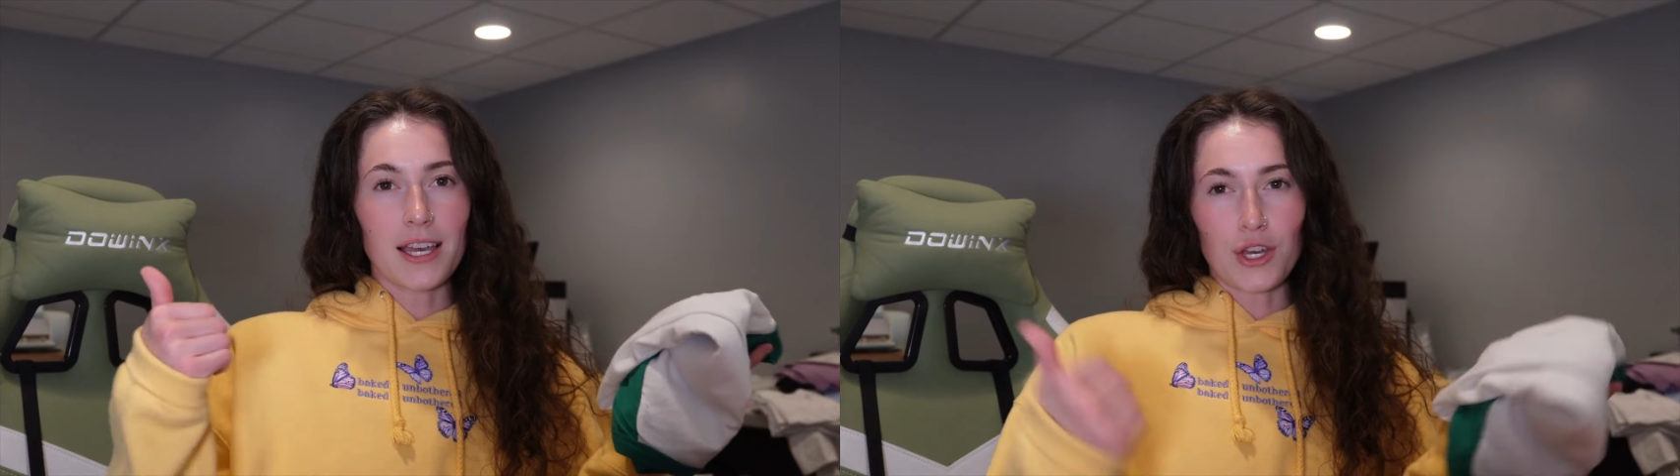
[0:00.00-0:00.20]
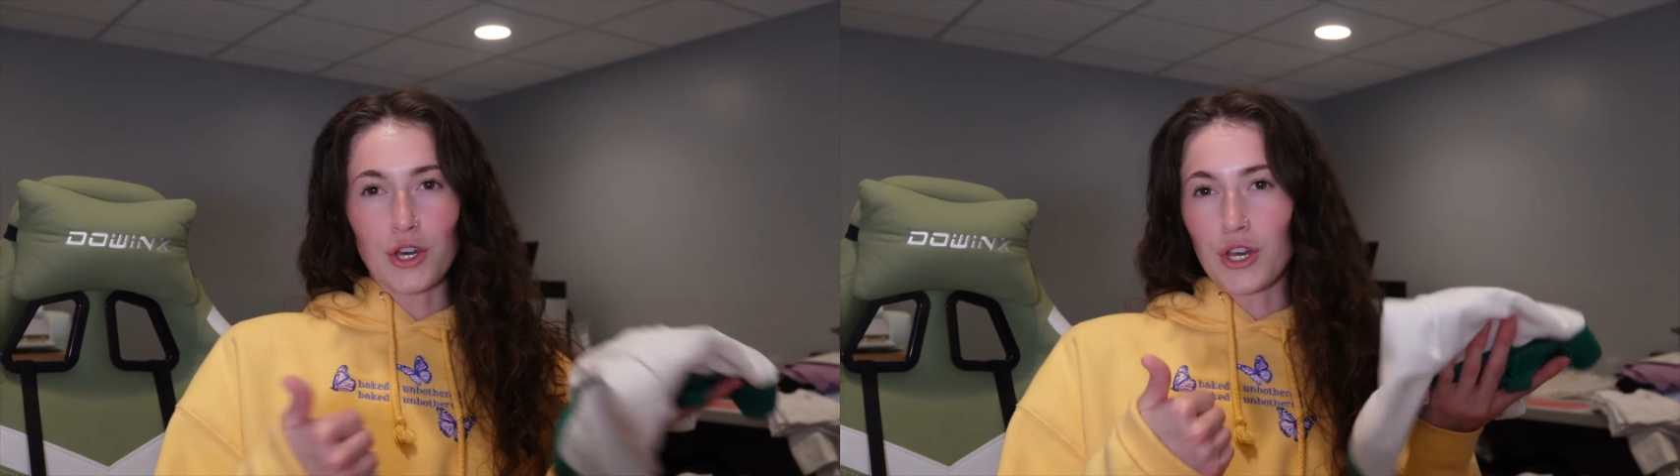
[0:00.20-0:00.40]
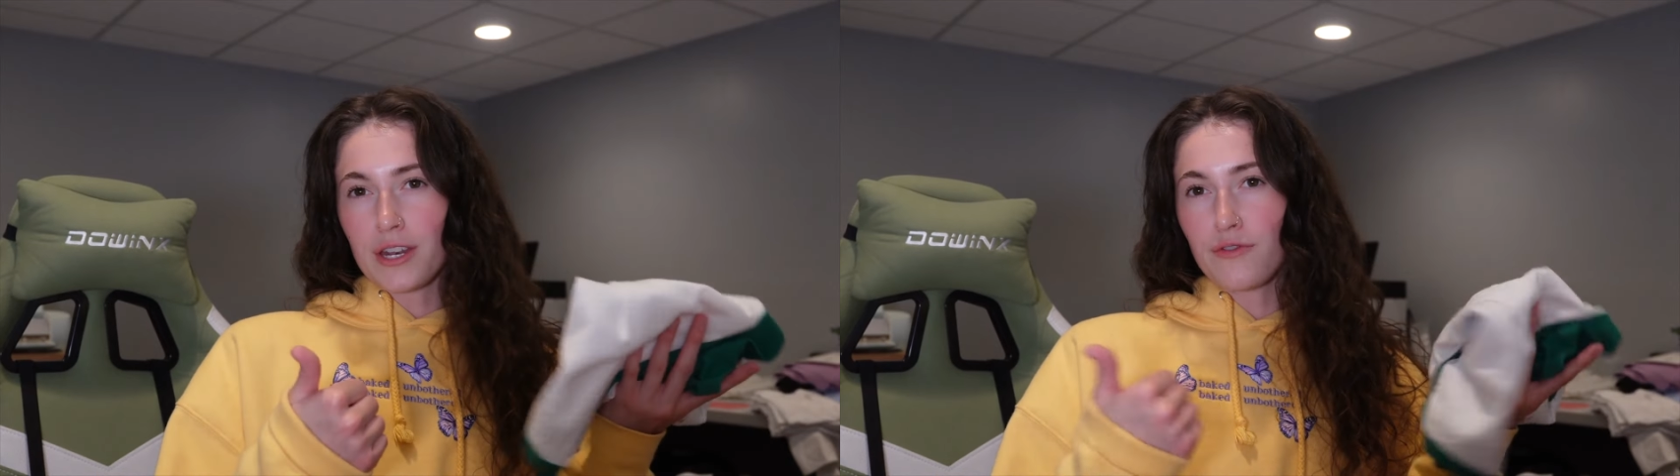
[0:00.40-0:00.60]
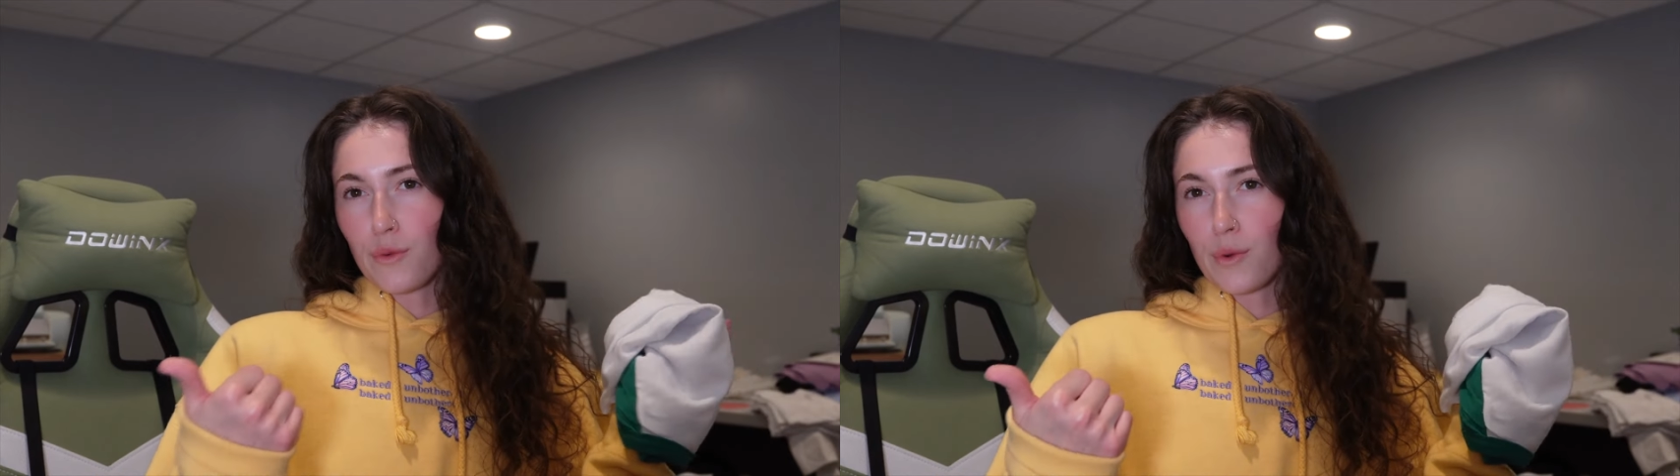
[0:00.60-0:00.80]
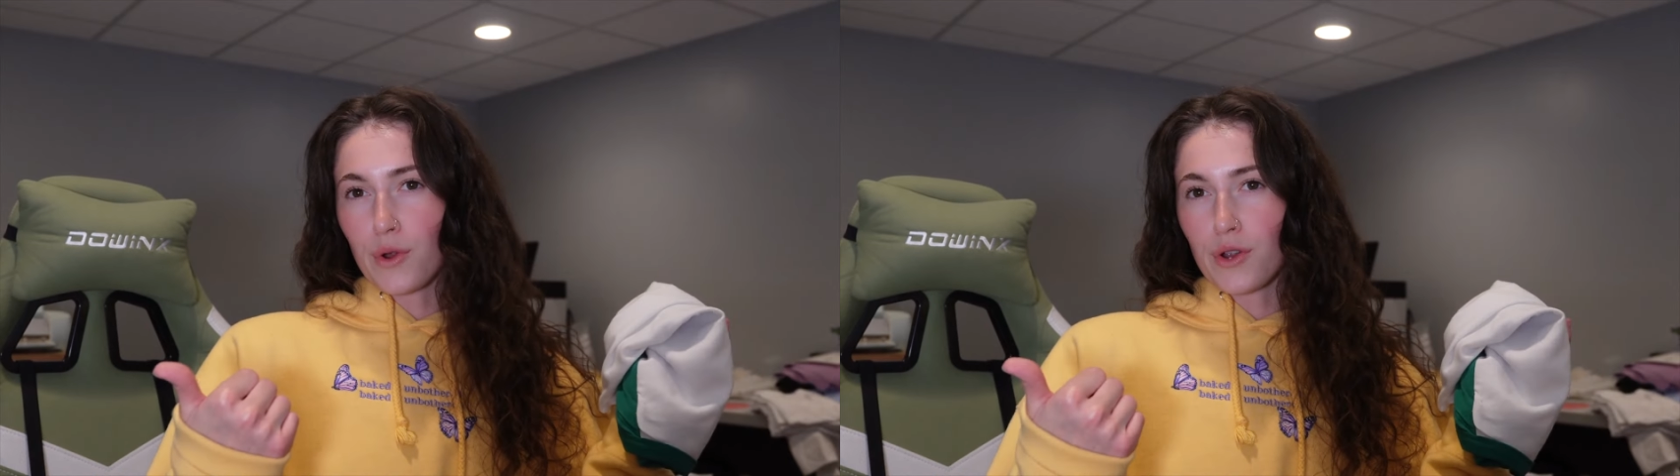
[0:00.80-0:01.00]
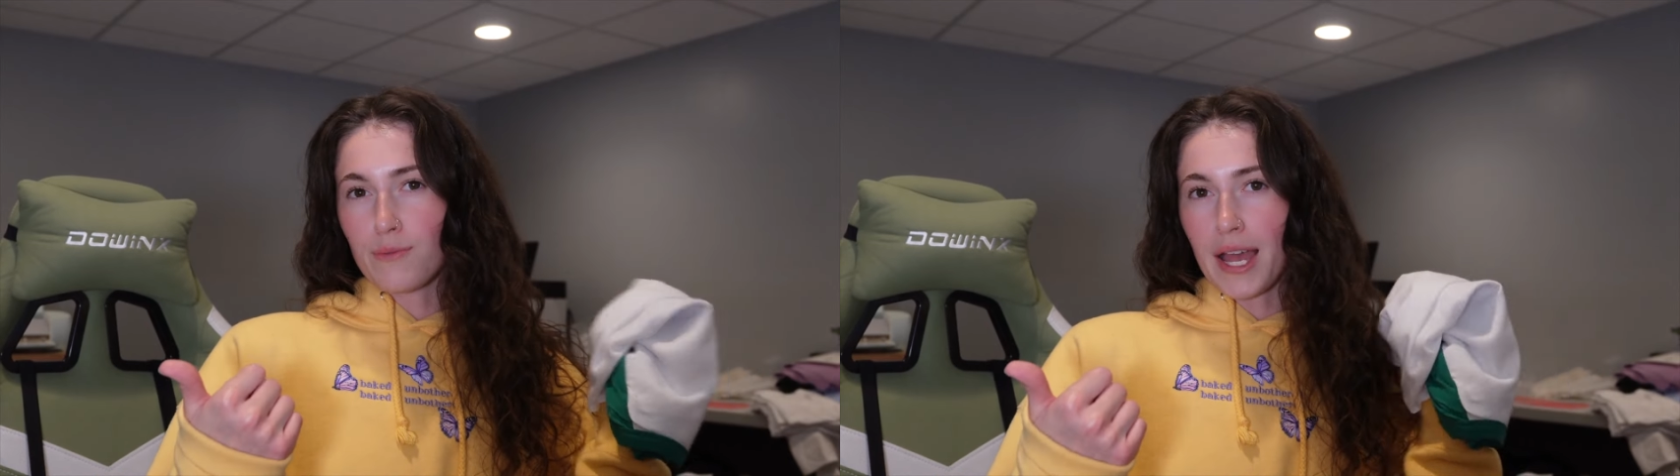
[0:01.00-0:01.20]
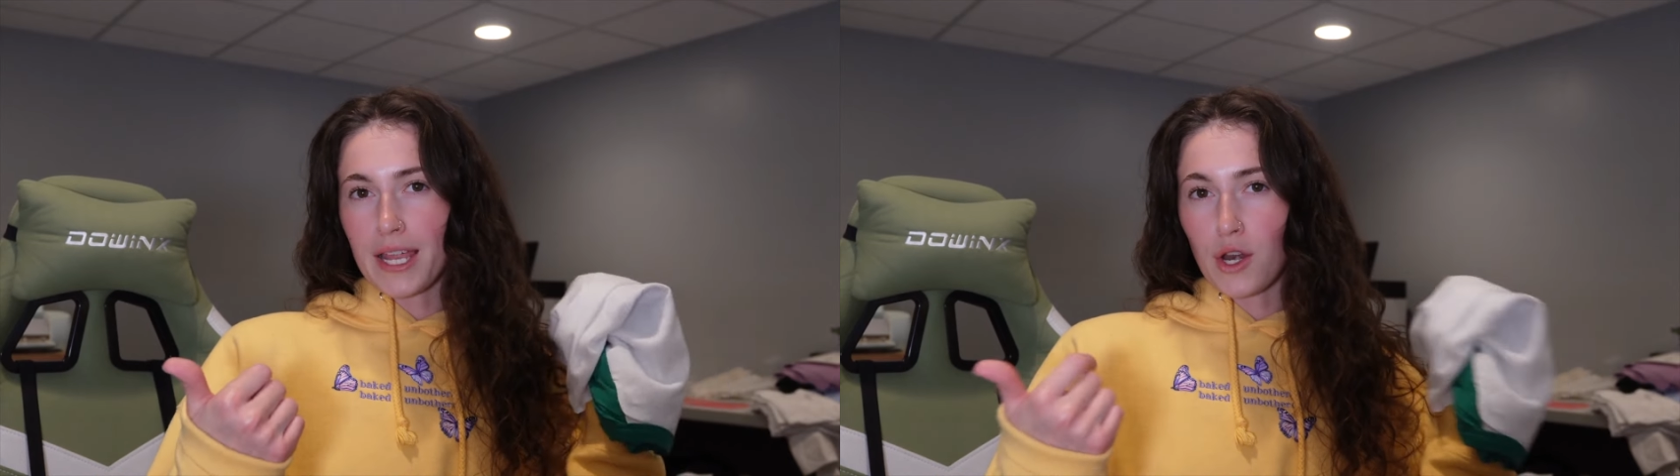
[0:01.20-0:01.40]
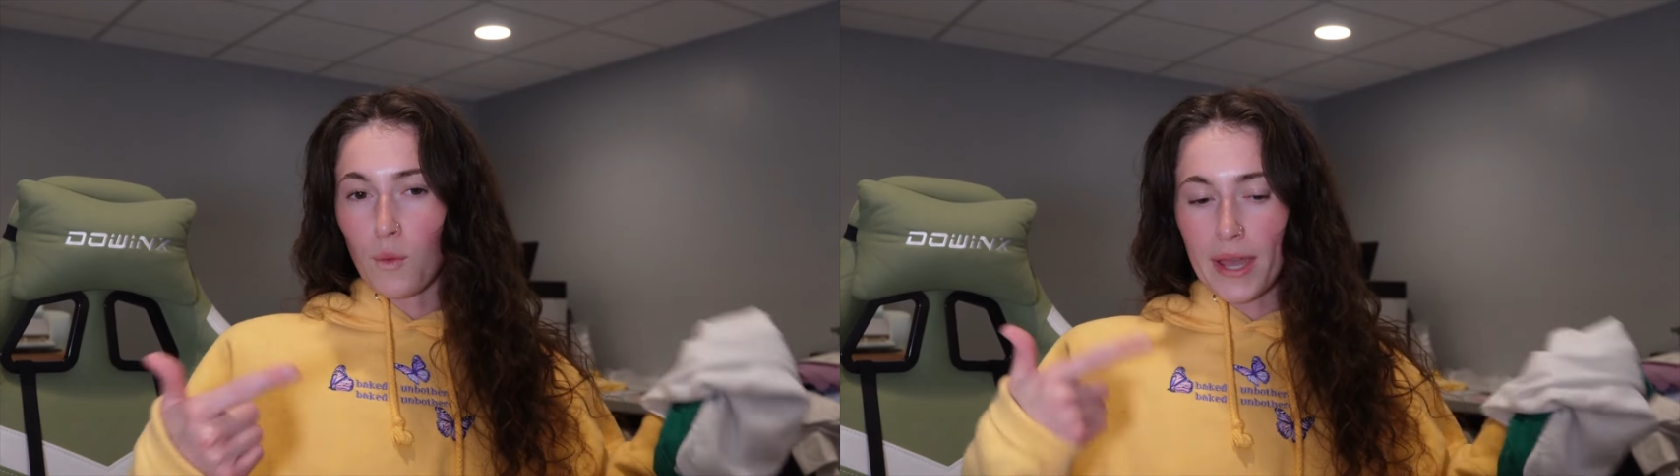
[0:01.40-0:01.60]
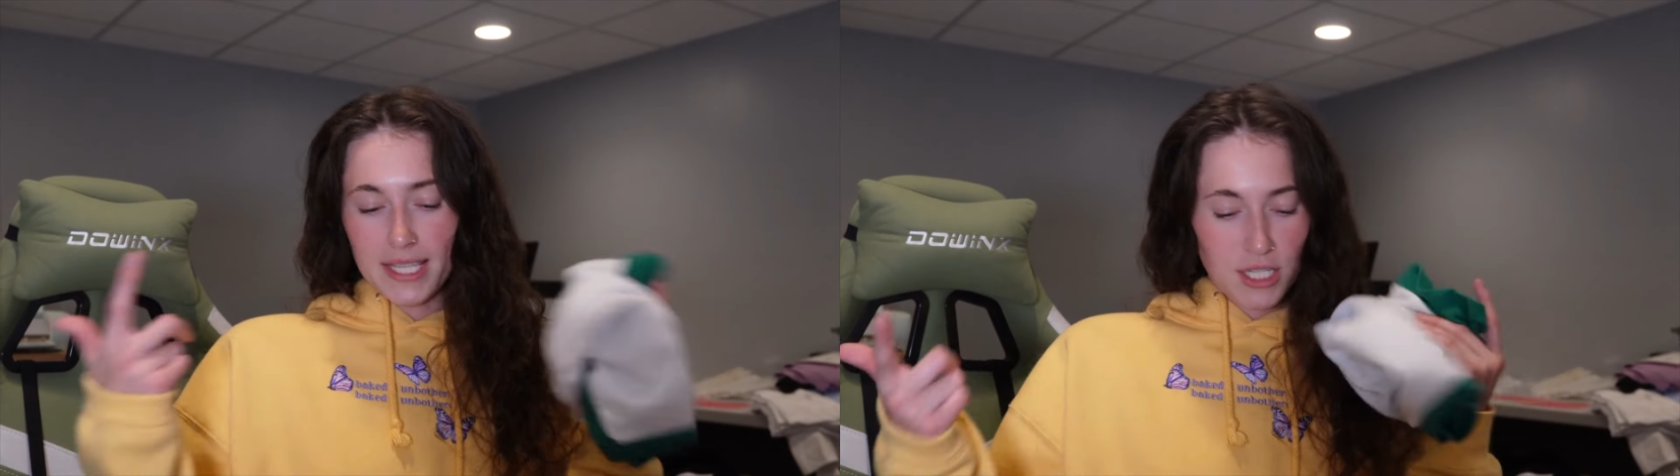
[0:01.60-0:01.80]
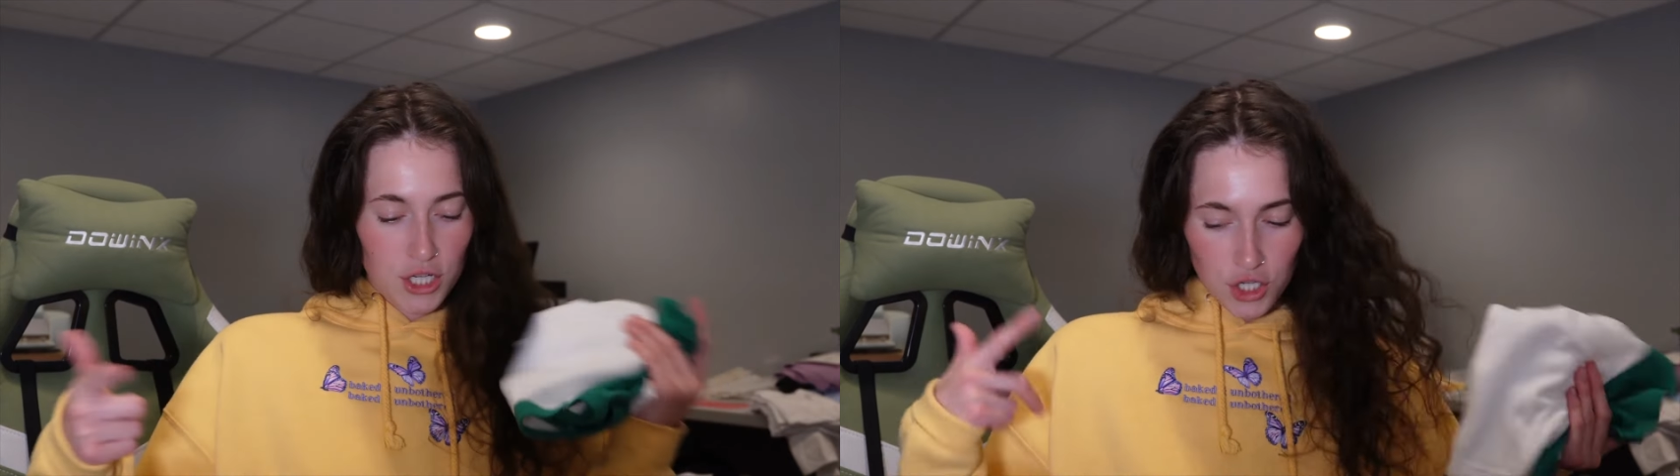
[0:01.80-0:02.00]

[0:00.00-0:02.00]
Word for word: good for my no waste